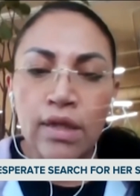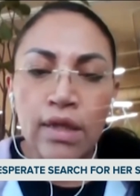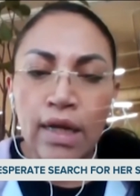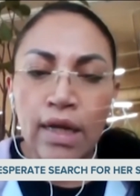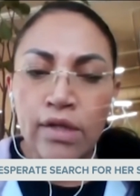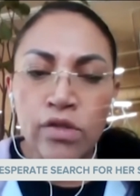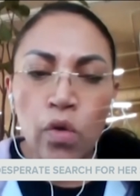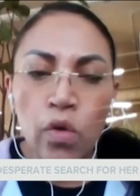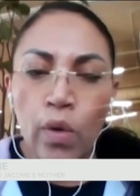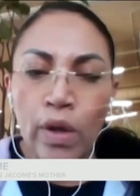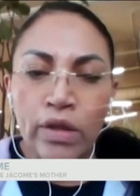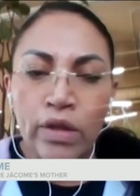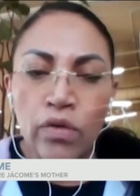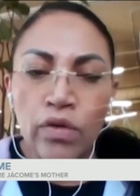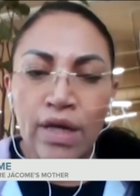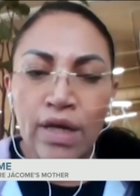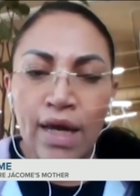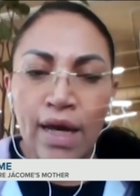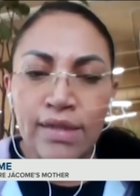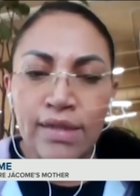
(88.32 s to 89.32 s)
tres o cuatro
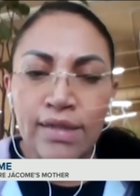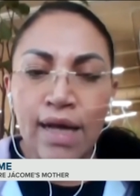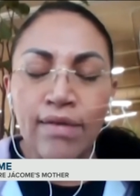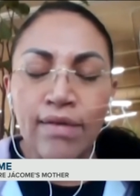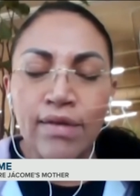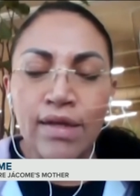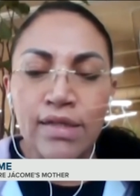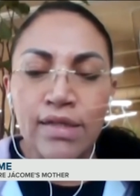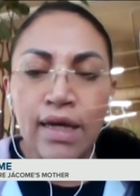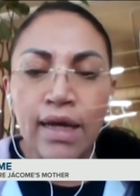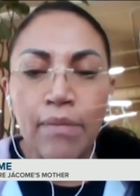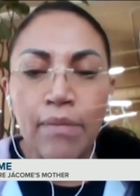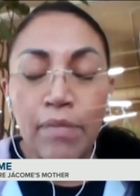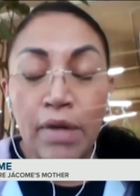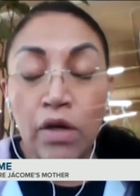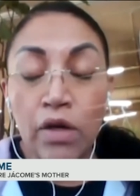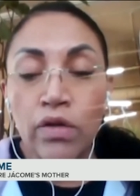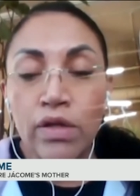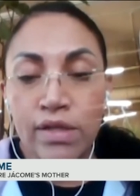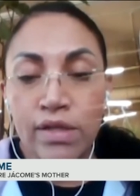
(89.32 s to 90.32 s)
días antes de que mi
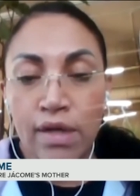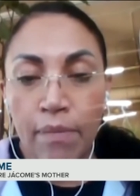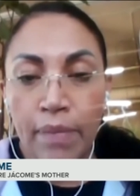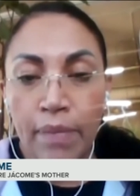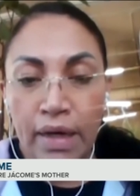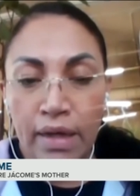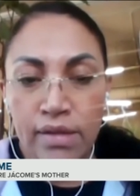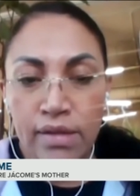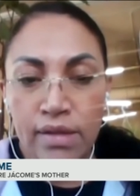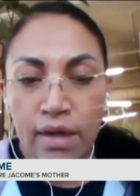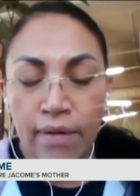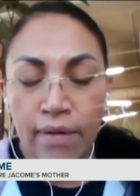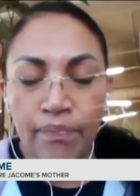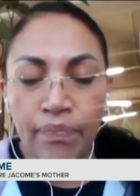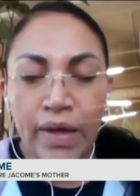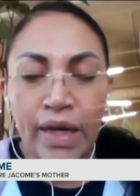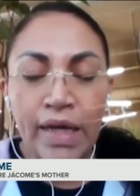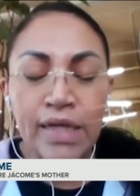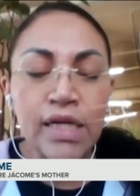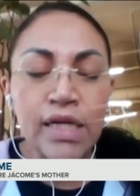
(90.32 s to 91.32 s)
hijo desaparezca.
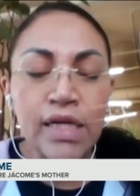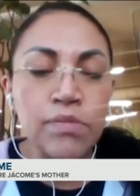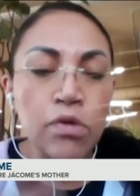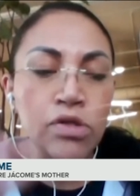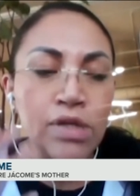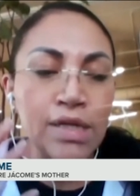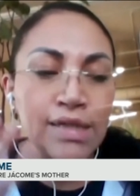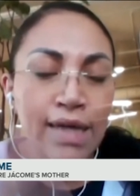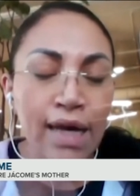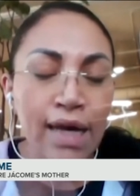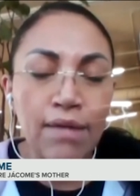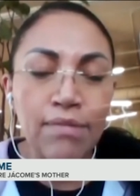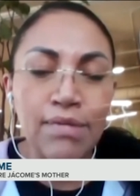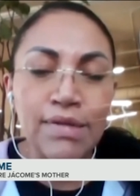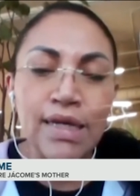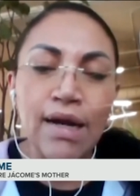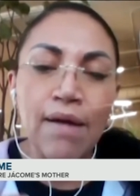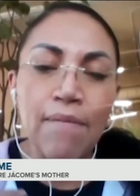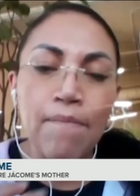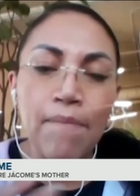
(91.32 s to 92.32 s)
She says in the
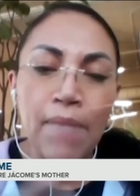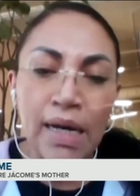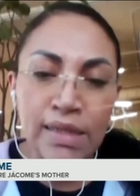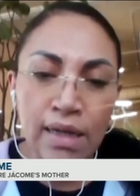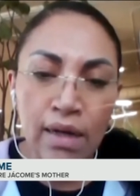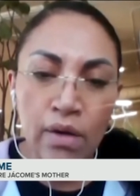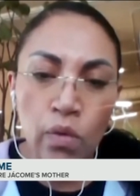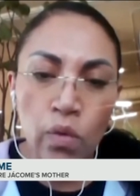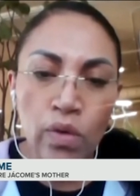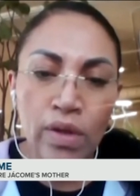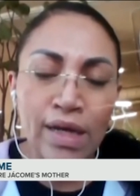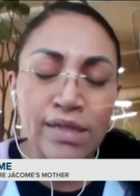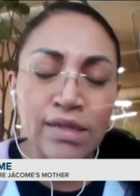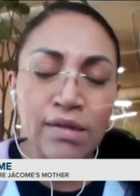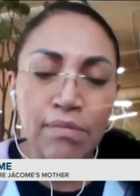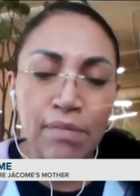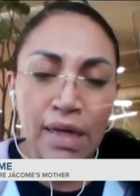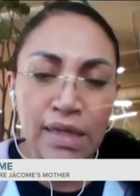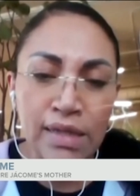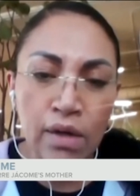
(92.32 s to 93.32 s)
last conversation with her
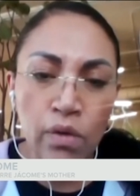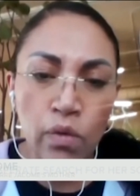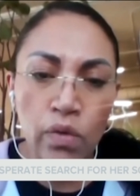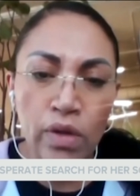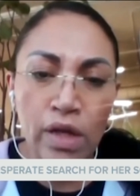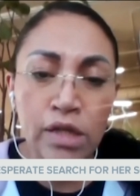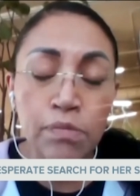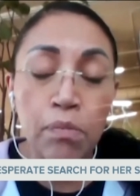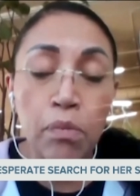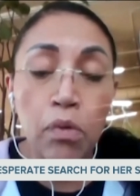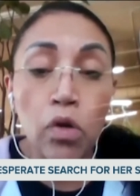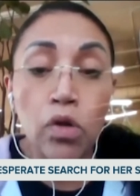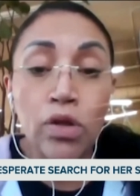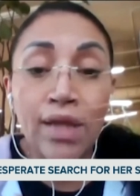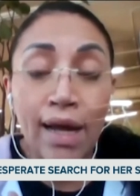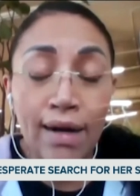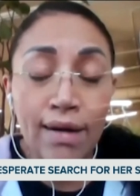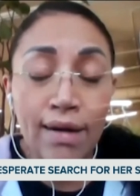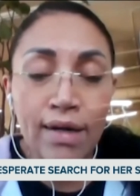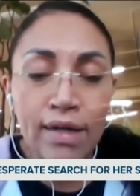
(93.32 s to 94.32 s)
son, she felt that
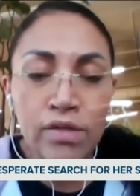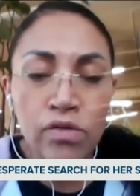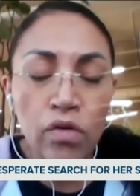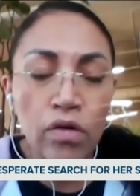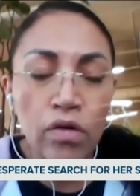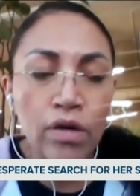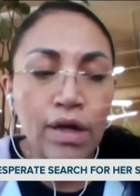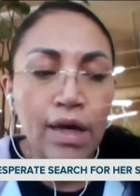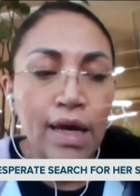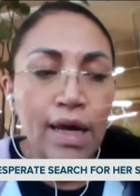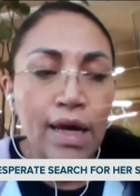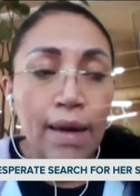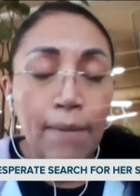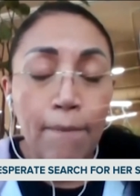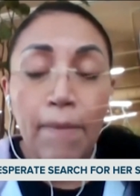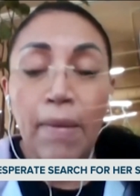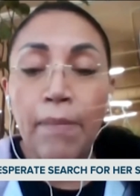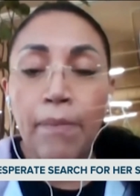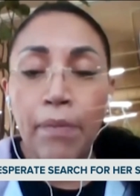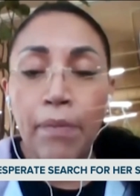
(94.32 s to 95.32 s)
he needed help,
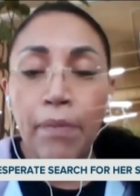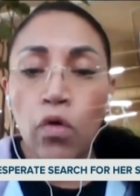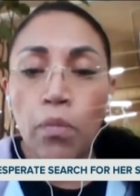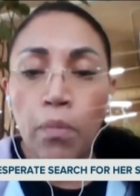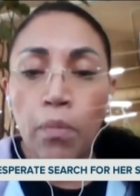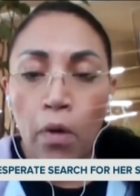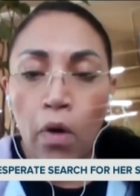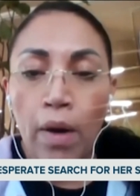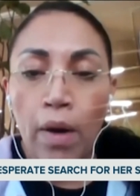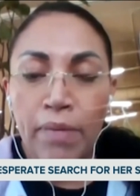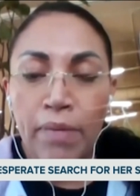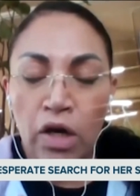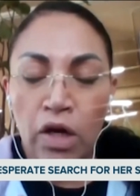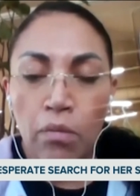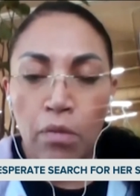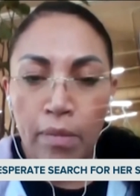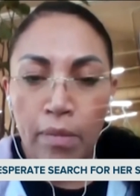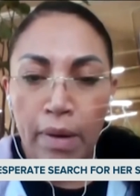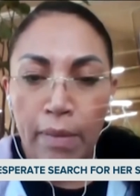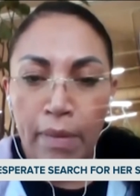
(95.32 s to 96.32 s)
but told him to
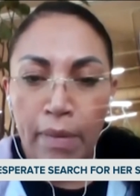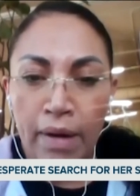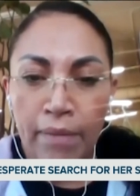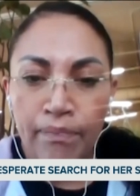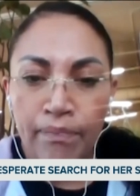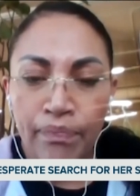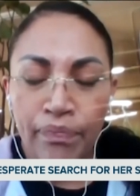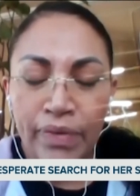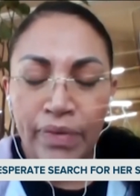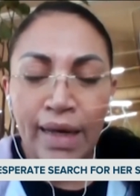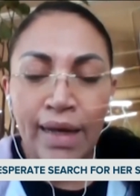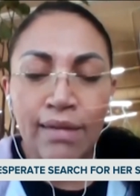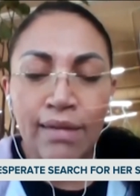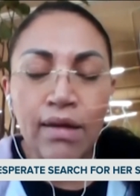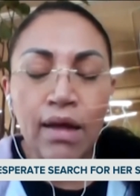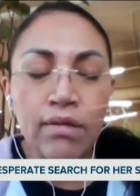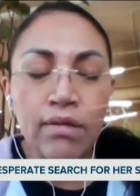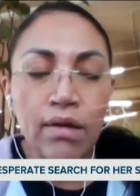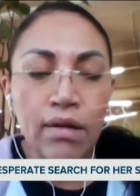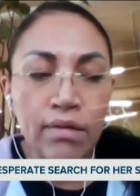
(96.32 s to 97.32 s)
relax, saying she
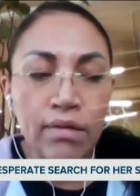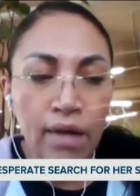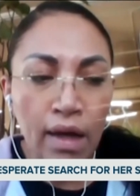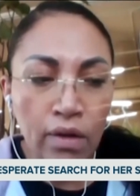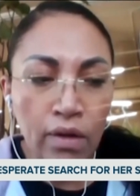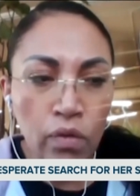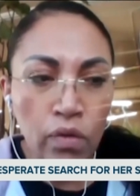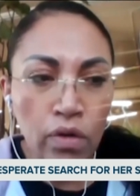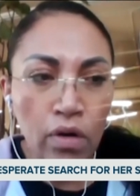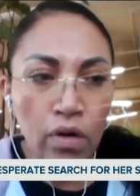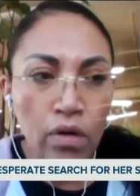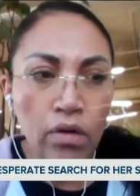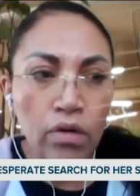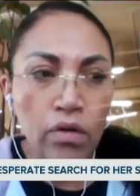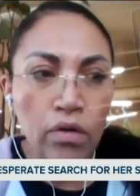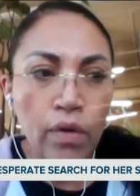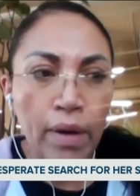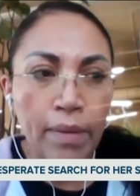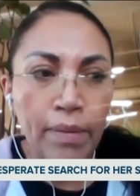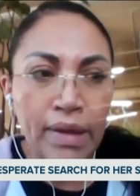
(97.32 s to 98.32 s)
hoped to speak to him
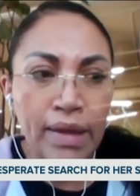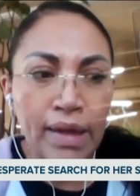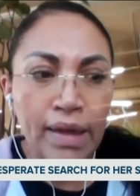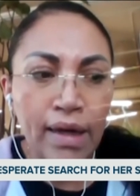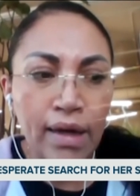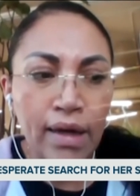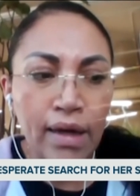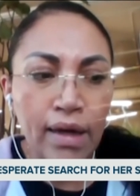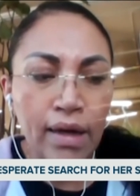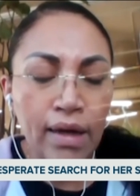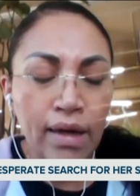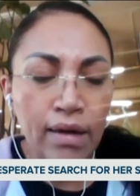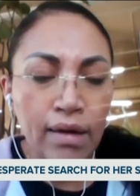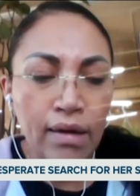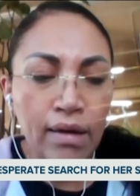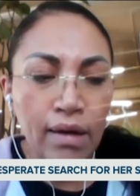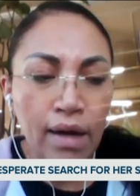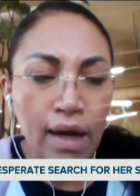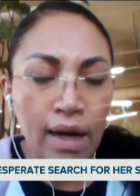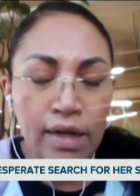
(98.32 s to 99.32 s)
again later on in the
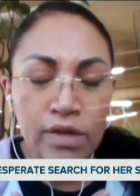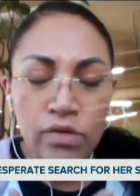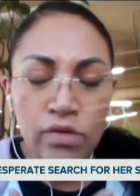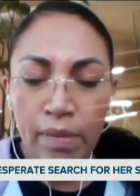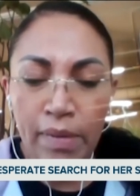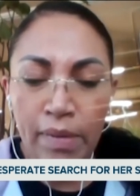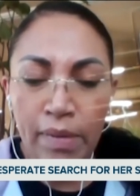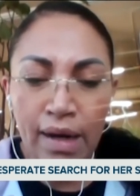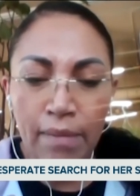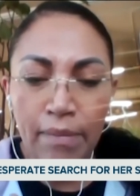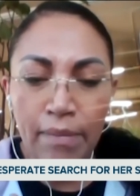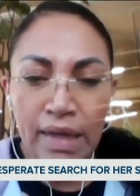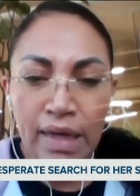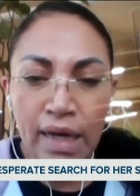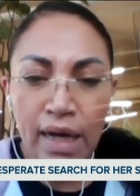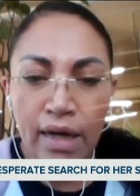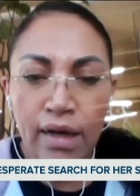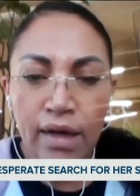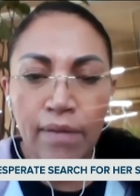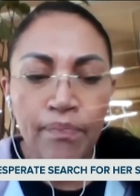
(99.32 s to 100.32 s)
day, a phone
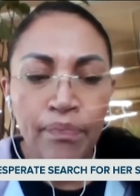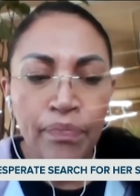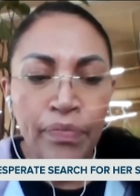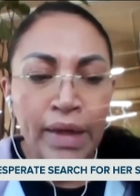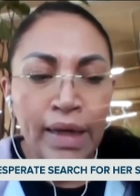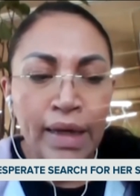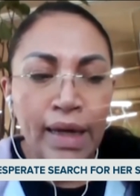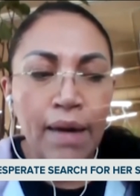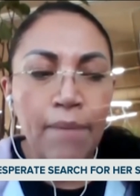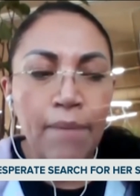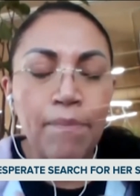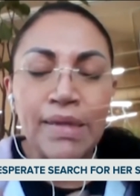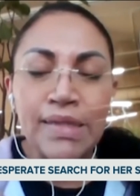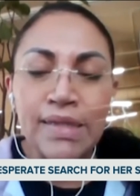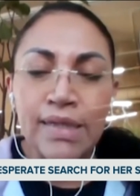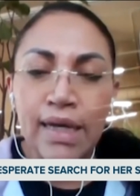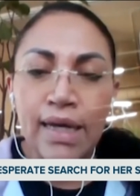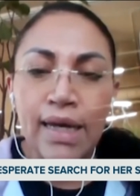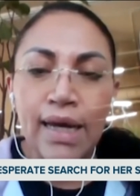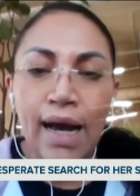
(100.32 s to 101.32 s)
call that was never
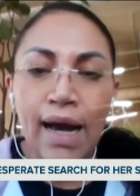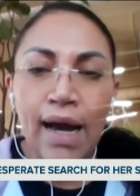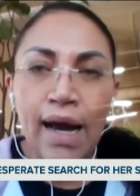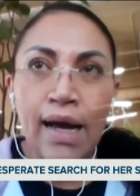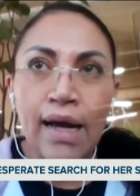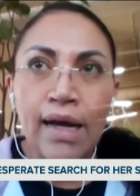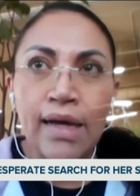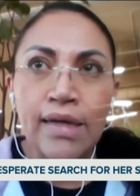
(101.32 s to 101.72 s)
answered.